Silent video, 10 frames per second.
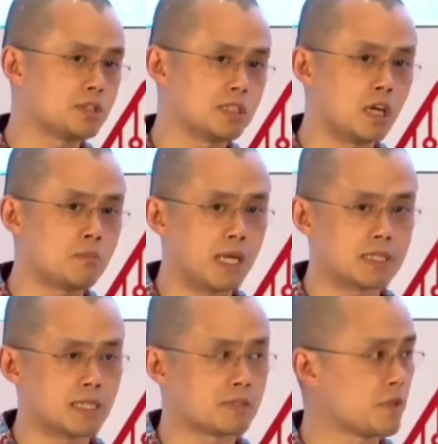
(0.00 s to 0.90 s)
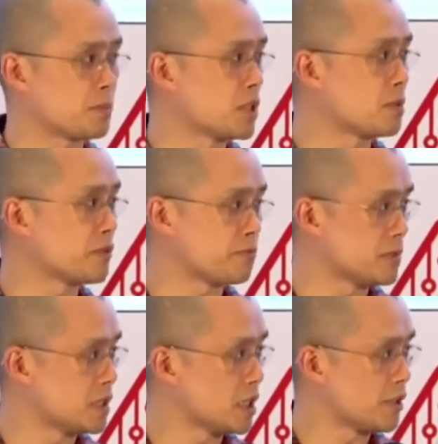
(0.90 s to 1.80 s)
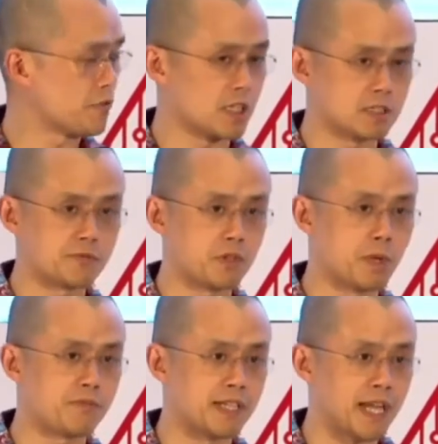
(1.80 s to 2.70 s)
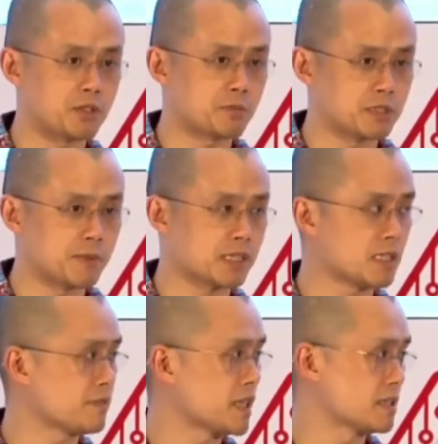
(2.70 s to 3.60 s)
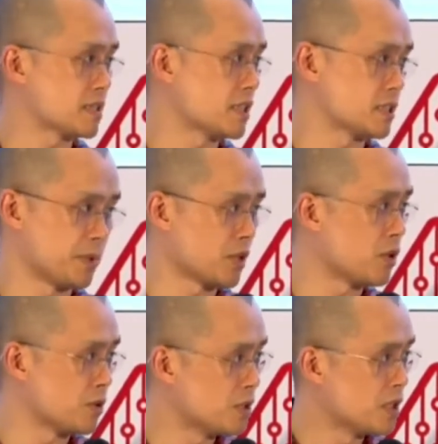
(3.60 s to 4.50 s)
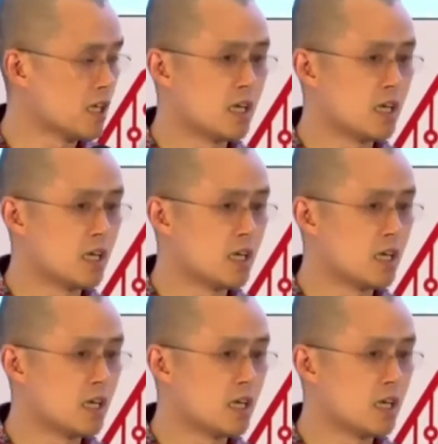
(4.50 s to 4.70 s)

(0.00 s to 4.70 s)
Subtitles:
did not make sense from a number of fronts. From a financial perspective, is a big hole.